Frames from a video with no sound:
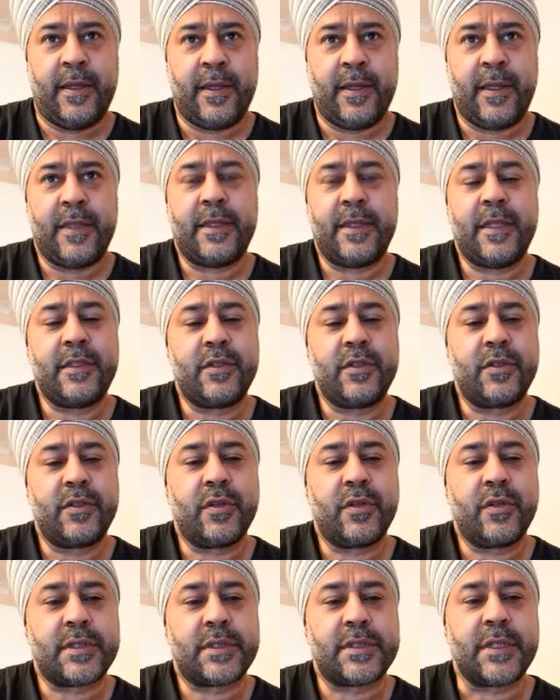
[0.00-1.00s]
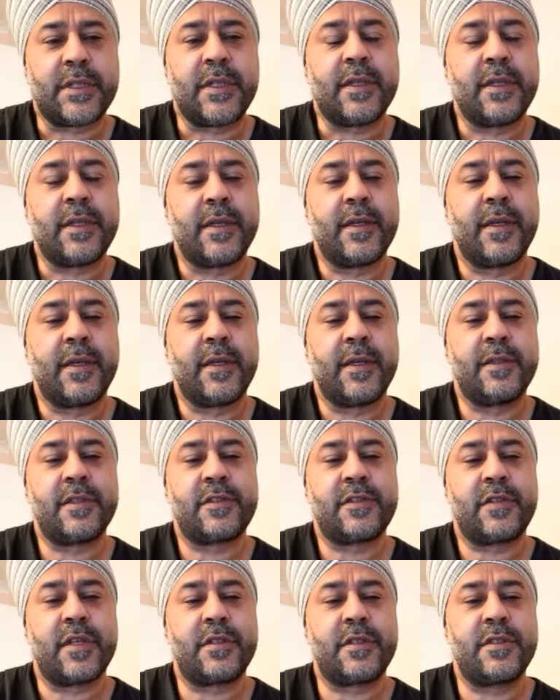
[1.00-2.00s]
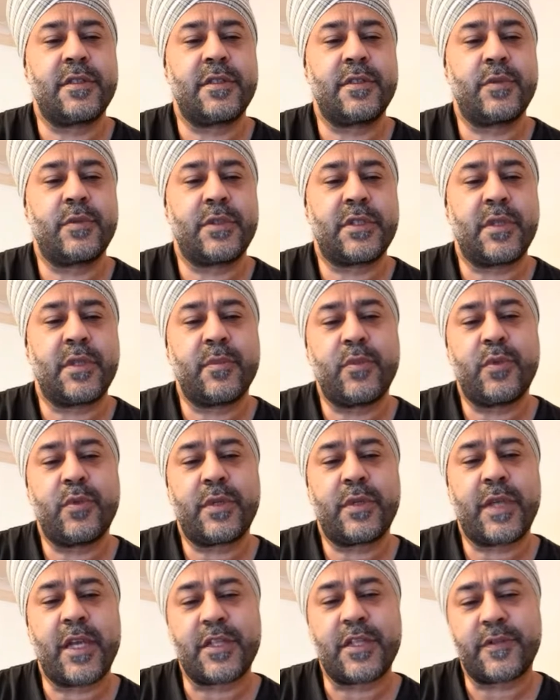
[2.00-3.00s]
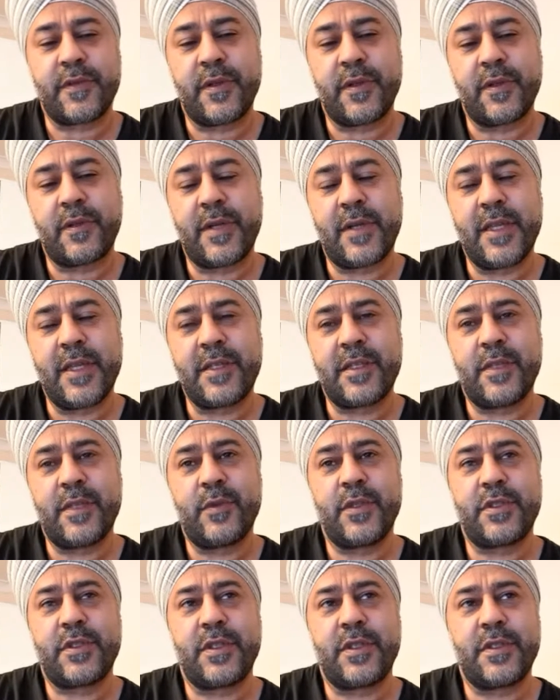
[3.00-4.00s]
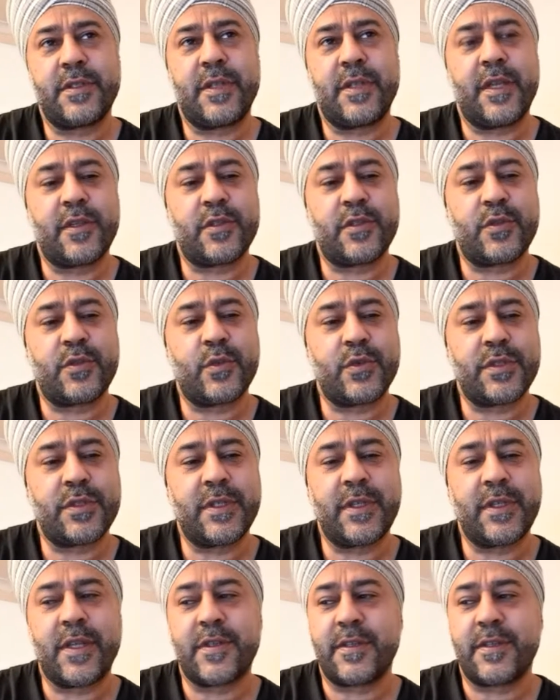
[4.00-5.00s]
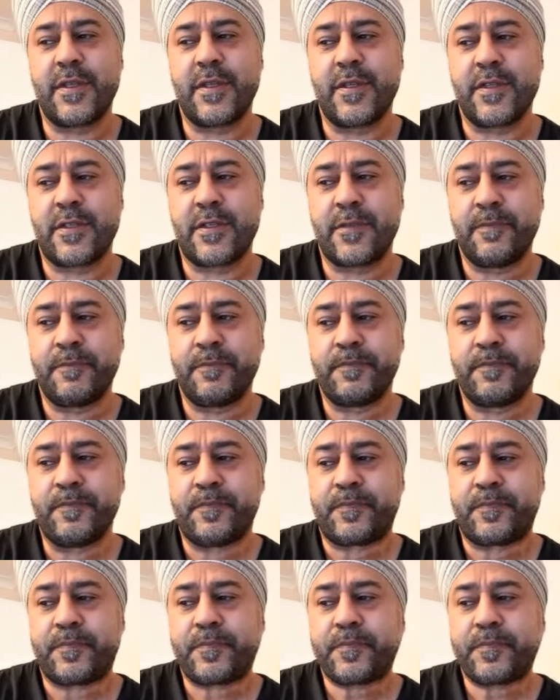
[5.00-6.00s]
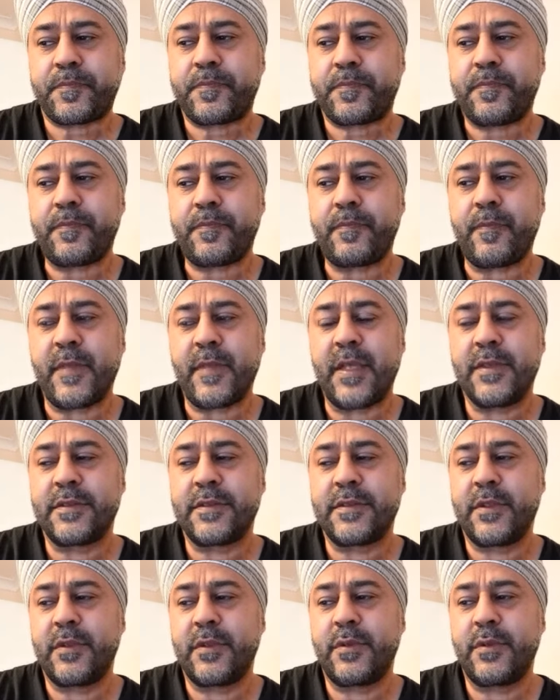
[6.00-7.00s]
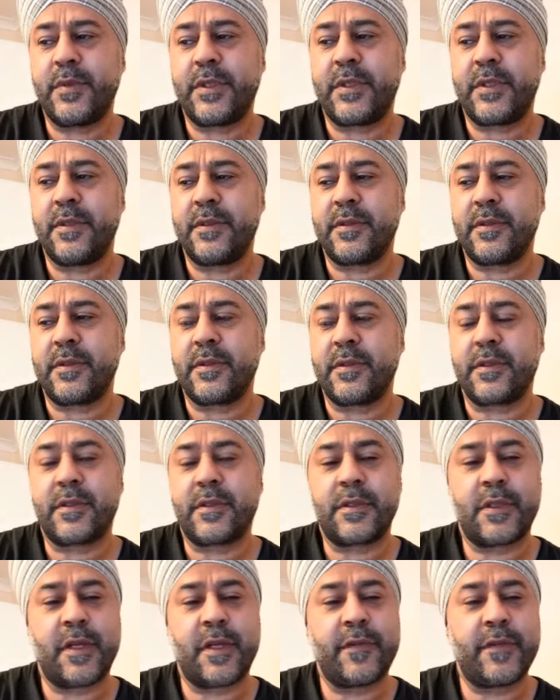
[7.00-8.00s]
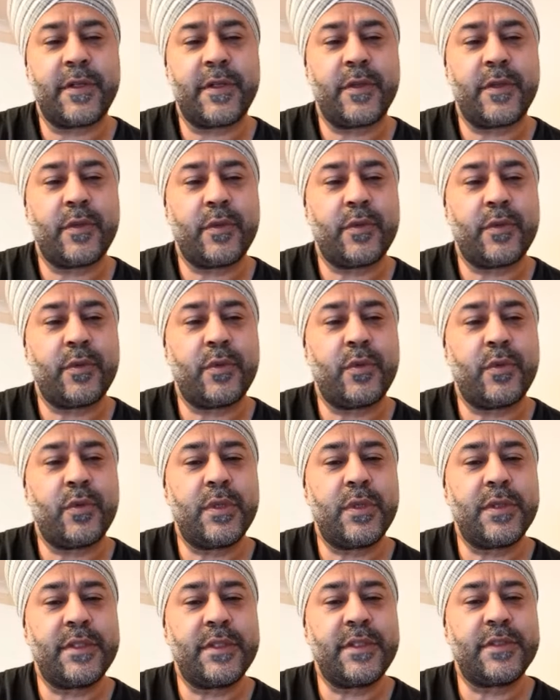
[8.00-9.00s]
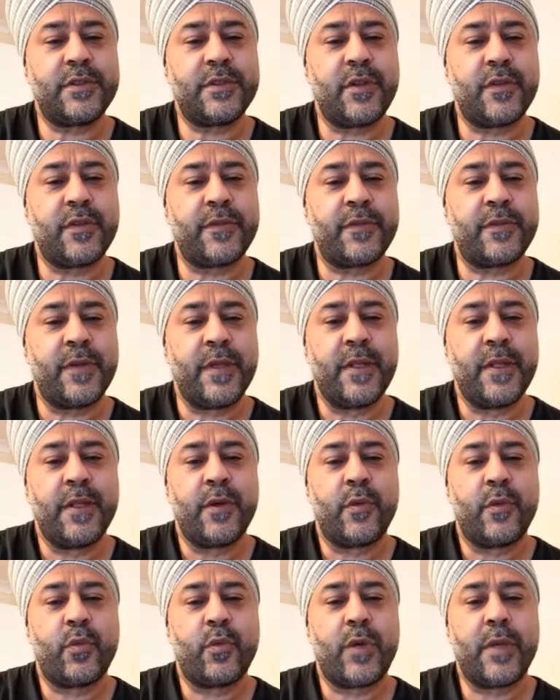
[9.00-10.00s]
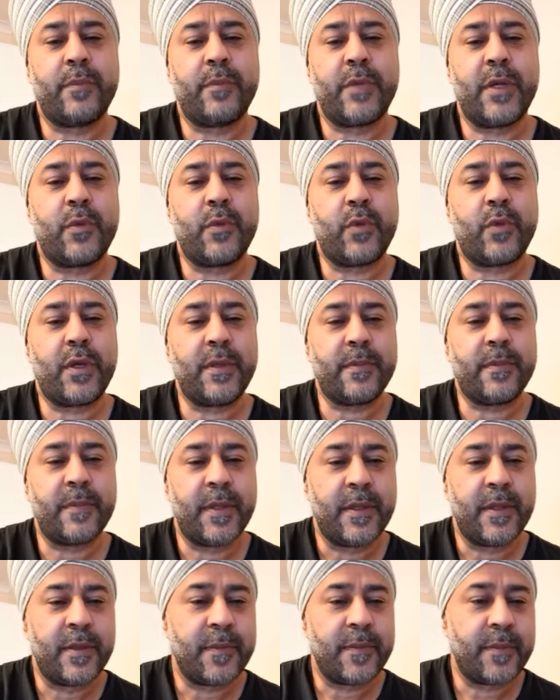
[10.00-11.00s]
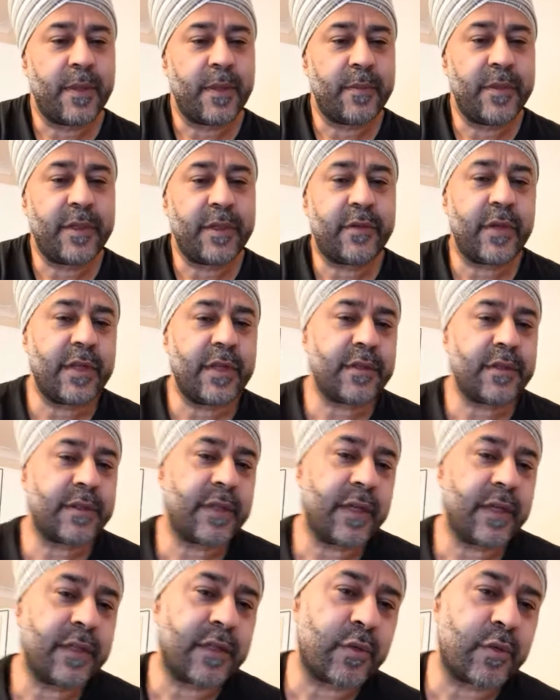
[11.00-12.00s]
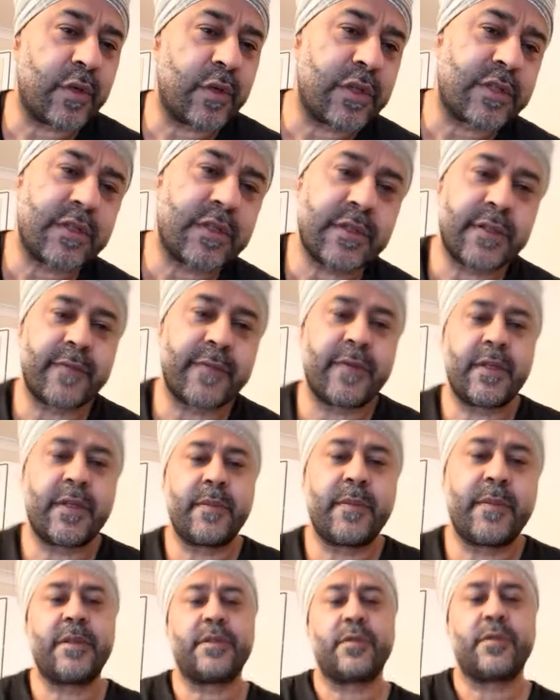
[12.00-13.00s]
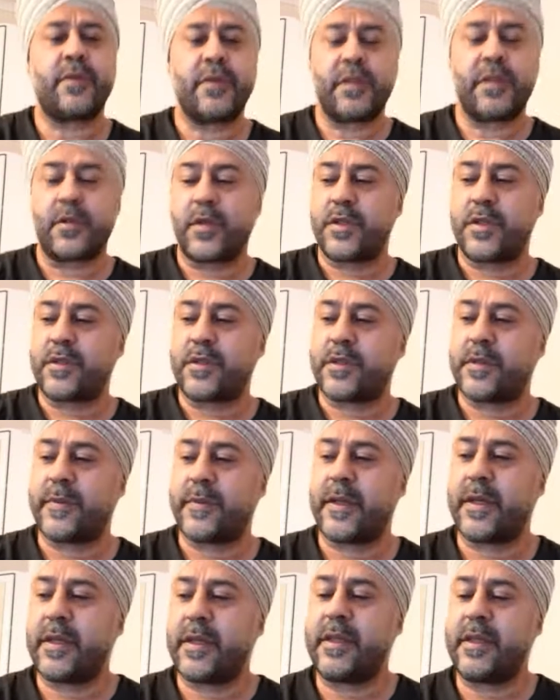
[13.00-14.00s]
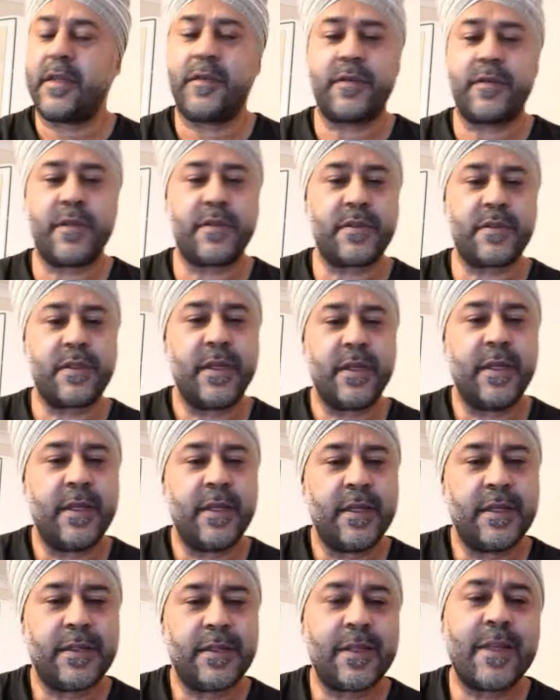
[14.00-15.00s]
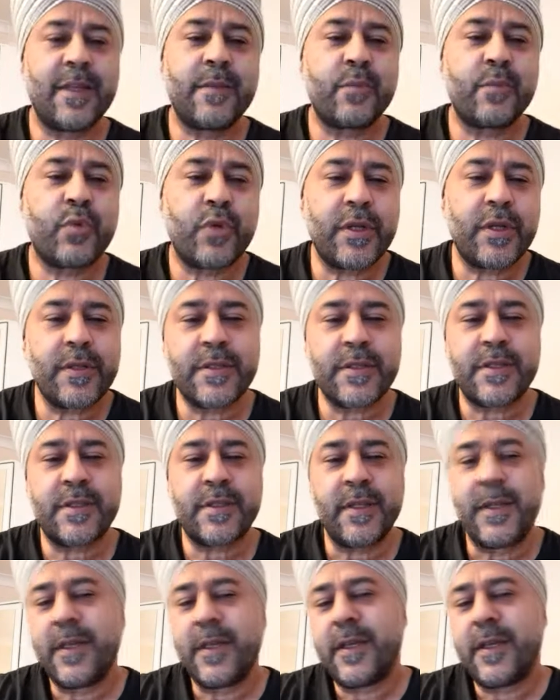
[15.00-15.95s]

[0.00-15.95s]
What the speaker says: And then you've got other strategies which are more cash flow related, which is like sourcing assets. So we can cover all of these off one by one. But it'd be great to get any questions if anybody's got any questions about any of those 10 points,